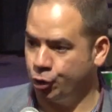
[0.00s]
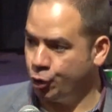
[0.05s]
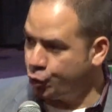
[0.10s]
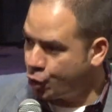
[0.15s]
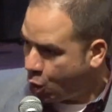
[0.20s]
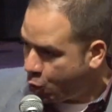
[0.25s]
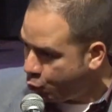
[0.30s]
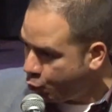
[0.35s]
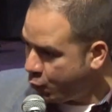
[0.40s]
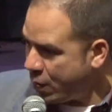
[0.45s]
you
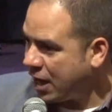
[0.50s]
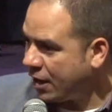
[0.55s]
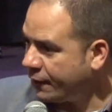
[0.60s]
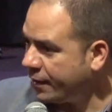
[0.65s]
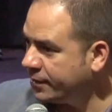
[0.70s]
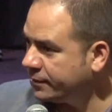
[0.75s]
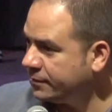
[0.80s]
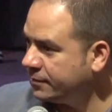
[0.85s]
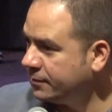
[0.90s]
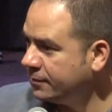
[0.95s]
don't wear
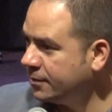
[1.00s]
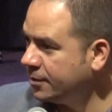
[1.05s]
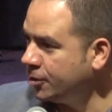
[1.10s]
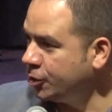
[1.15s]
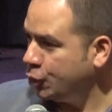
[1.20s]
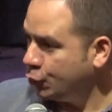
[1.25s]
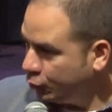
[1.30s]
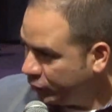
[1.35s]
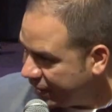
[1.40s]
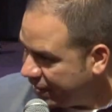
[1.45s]
it,
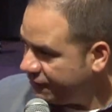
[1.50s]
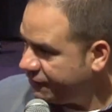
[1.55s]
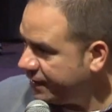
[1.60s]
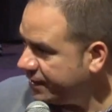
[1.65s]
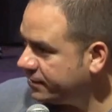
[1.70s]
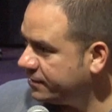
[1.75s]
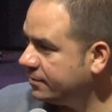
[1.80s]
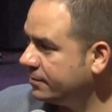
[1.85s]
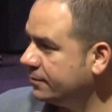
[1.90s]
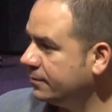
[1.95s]
you live
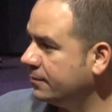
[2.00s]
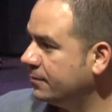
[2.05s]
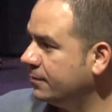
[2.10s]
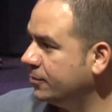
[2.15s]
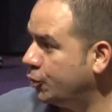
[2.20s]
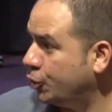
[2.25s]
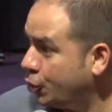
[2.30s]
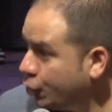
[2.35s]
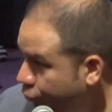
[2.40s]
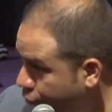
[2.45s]
it?
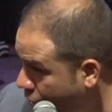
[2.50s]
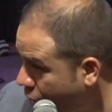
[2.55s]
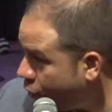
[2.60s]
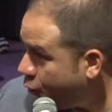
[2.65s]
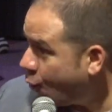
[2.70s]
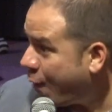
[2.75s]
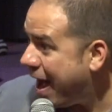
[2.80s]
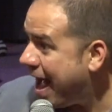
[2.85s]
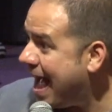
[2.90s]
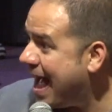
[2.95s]
Do you know
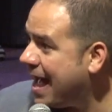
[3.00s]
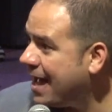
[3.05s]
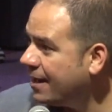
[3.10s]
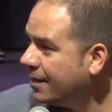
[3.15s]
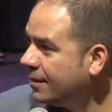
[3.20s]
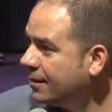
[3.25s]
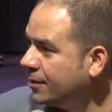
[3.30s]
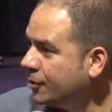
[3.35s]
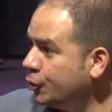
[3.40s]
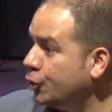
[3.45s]
why?
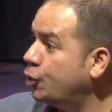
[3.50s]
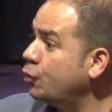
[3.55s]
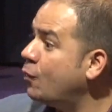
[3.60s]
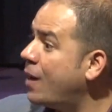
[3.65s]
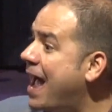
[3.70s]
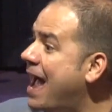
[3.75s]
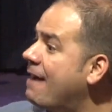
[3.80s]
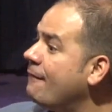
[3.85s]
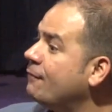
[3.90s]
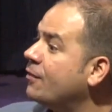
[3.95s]
Do you
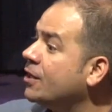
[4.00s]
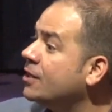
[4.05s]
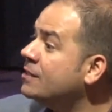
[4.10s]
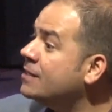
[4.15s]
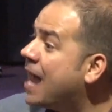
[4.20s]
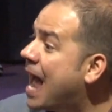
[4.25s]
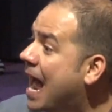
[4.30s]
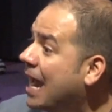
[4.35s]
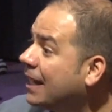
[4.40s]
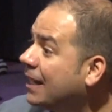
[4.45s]
have the
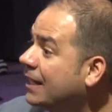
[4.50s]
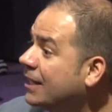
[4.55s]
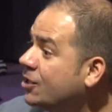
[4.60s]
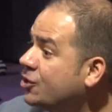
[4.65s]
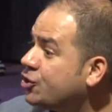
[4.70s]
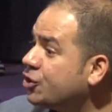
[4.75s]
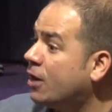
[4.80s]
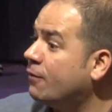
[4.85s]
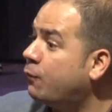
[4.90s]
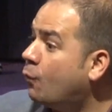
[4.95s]

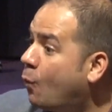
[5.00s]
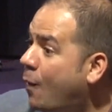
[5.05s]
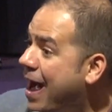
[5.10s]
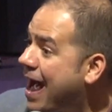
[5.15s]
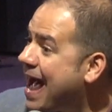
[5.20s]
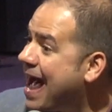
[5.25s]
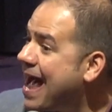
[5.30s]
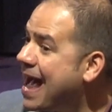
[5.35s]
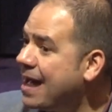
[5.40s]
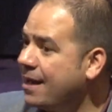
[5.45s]
knowledge of
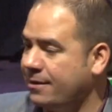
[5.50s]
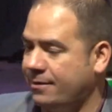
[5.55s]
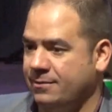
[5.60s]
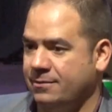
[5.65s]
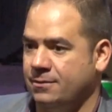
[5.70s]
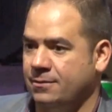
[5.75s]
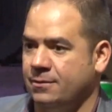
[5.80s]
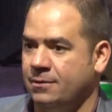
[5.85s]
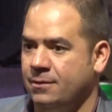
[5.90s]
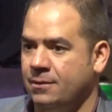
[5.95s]
why?
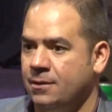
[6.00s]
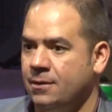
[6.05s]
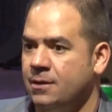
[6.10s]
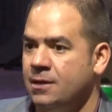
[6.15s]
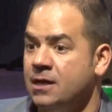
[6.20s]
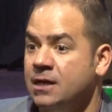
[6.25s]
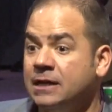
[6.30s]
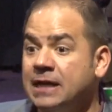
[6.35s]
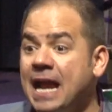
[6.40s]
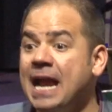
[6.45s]

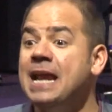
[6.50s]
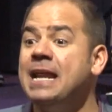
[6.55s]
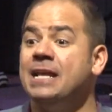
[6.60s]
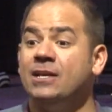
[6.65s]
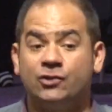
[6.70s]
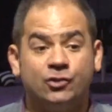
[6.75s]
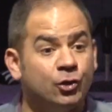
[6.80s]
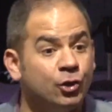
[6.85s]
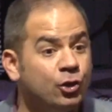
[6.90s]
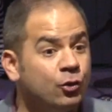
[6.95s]

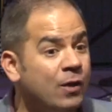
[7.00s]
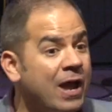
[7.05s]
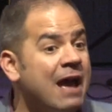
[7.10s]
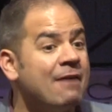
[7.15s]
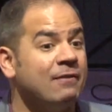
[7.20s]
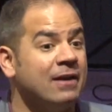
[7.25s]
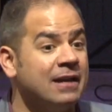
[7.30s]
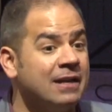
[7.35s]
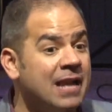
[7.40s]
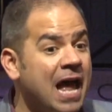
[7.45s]
Ladies, do you
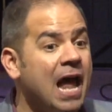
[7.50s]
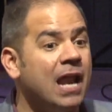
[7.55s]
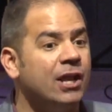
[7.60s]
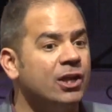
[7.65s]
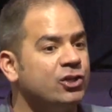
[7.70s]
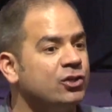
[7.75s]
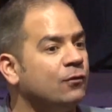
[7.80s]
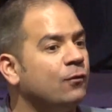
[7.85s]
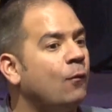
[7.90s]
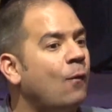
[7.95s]
have a
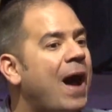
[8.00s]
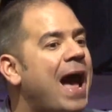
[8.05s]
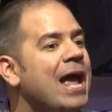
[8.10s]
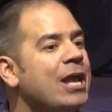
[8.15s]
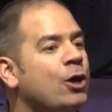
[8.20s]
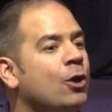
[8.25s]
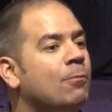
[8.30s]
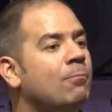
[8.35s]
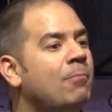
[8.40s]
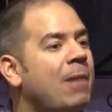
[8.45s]
knowledge of why
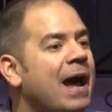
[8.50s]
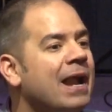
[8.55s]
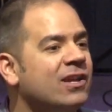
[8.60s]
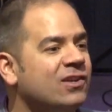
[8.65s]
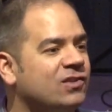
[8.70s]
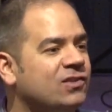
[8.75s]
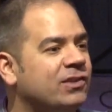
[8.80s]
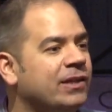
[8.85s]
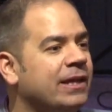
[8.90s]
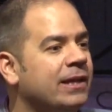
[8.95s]
your
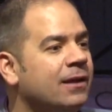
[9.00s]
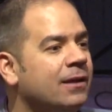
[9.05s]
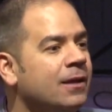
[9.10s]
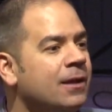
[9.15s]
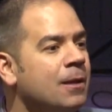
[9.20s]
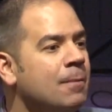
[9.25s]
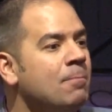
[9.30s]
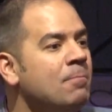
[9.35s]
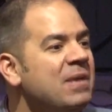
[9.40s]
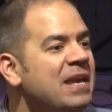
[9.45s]
modesty
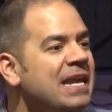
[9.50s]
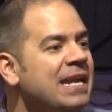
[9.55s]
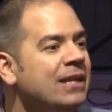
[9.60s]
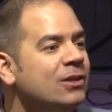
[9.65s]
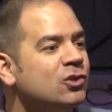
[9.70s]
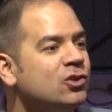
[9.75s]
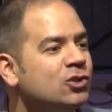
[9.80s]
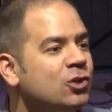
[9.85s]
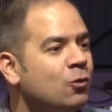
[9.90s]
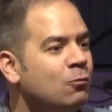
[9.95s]

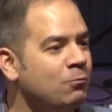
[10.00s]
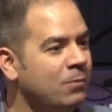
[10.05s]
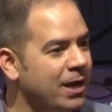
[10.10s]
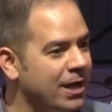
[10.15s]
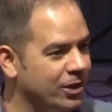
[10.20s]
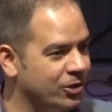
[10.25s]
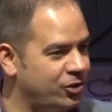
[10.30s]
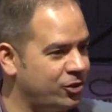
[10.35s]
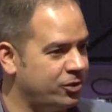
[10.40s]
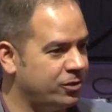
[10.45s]
means so
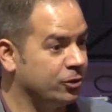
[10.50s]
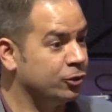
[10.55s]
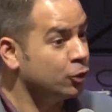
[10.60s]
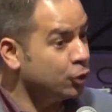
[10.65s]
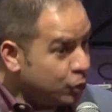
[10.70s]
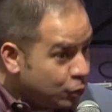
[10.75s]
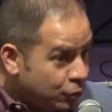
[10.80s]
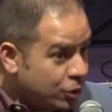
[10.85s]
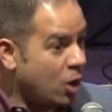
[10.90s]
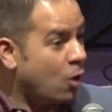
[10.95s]
much? Do
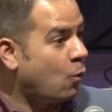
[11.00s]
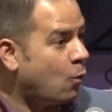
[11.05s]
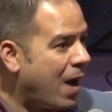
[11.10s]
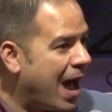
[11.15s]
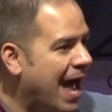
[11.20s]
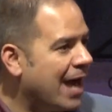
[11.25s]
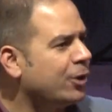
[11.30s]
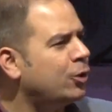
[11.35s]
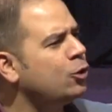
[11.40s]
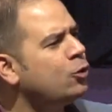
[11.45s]
you know
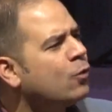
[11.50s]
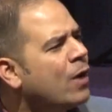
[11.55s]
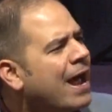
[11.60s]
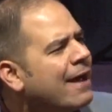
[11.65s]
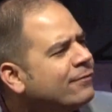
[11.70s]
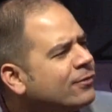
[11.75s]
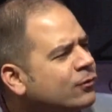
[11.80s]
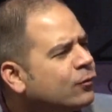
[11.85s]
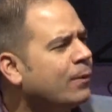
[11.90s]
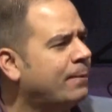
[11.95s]
why? Do you
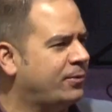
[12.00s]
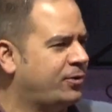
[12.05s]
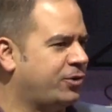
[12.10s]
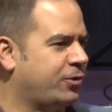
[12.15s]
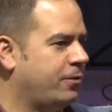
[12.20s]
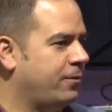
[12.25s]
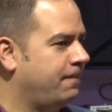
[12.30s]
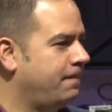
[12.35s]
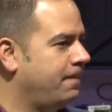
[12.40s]
have scripture?